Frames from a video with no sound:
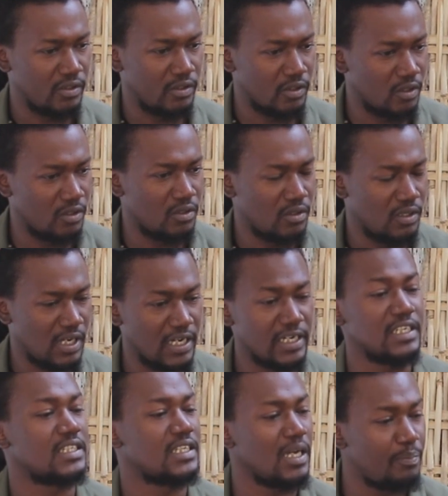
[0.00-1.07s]
you know,
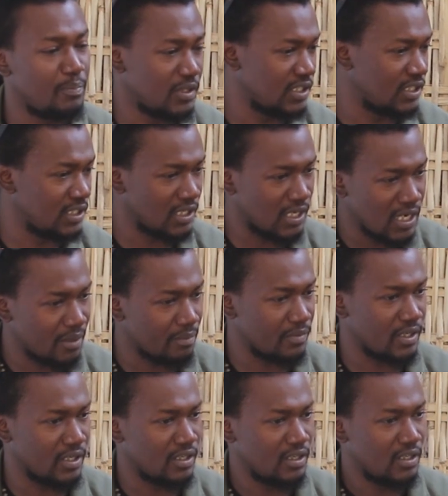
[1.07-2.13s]
and it's happening in
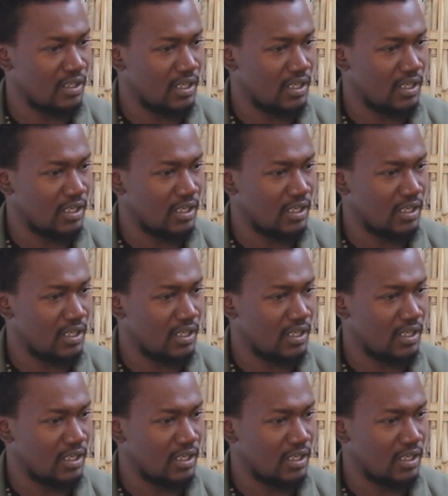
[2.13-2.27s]
Gambia,